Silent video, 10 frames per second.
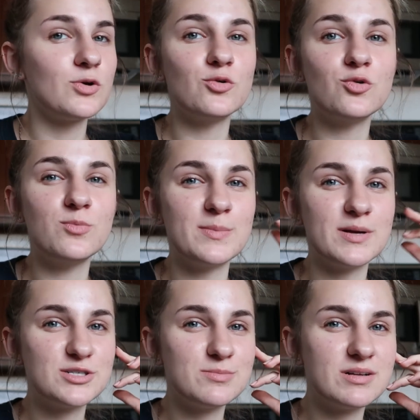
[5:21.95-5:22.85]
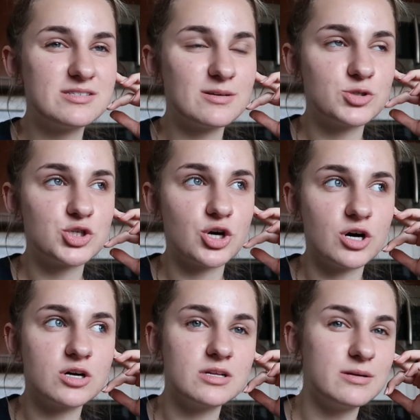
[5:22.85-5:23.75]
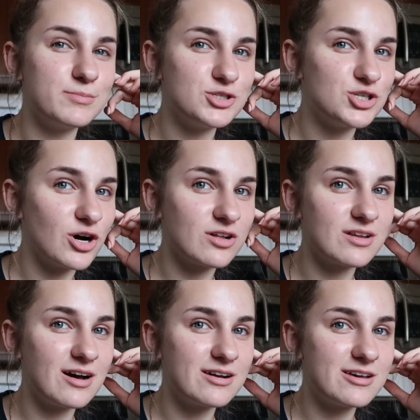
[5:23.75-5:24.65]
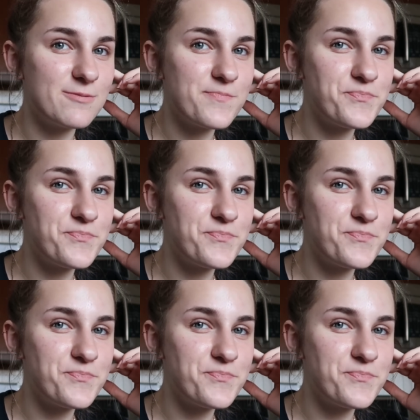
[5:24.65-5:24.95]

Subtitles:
ooh, maybe I should melt some chocolate and put chocolate on it.